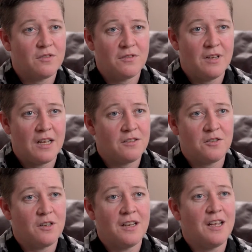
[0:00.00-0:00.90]

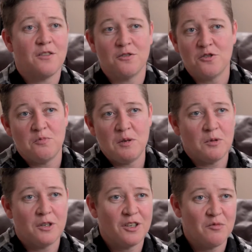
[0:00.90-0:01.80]
any other two
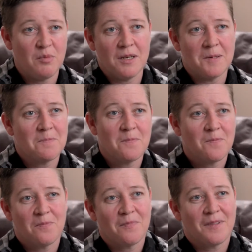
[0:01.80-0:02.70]
people could have been
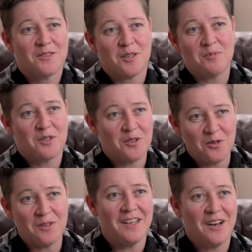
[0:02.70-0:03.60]

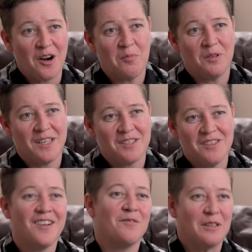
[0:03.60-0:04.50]
substituted in our place.
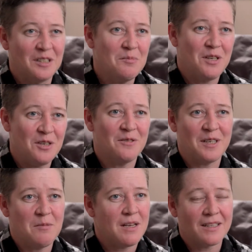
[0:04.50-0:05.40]
Not really, but you know
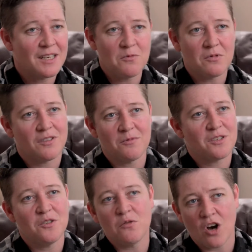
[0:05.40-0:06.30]
what I mean? Like, there
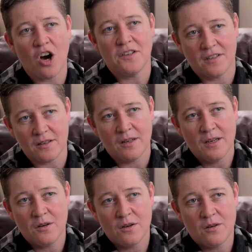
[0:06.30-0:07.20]
was no
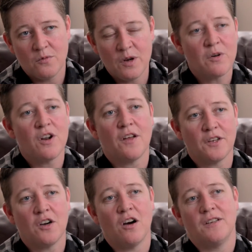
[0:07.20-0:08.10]
we were not
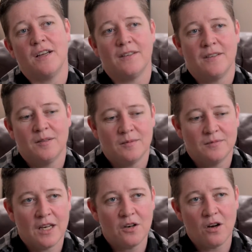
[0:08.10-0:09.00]
the content
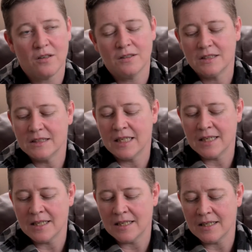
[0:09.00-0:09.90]
at all.
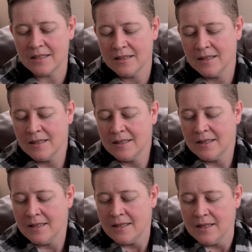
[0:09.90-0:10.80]

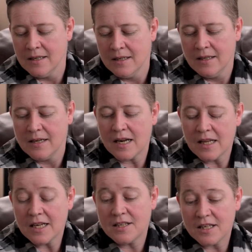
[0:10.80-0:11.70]
And I
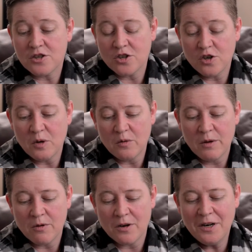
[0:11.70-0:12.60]
liked that show, but
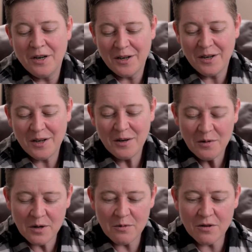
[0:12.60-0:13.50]
we
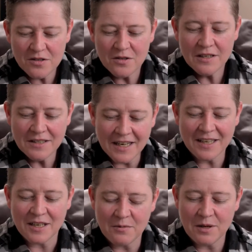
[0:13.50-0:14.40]
were sort of done
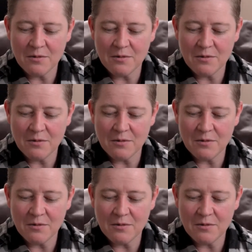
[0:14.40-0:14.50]
it, and we